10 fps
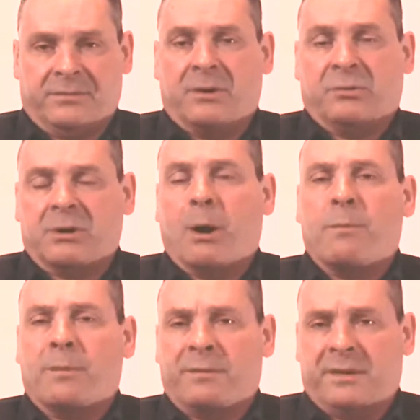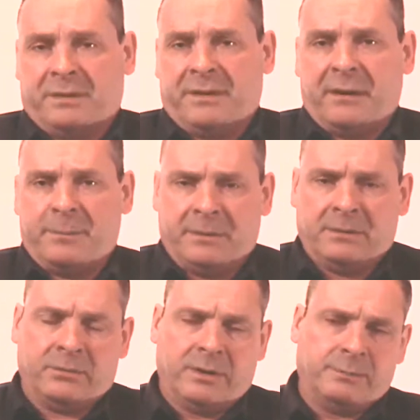scope for physiotherapy to
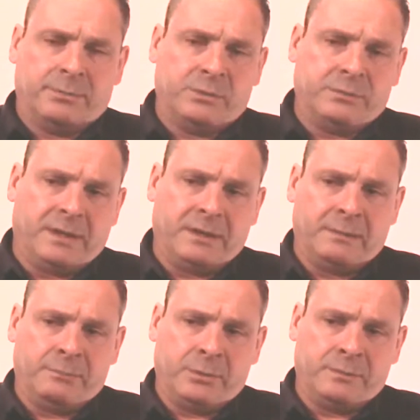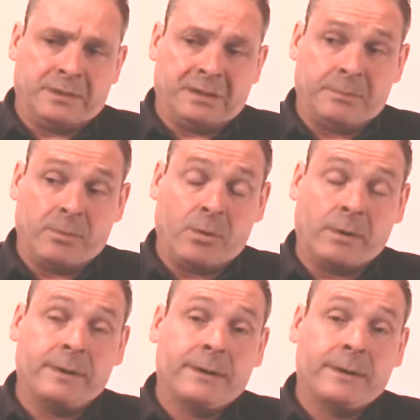try and improve that anymore.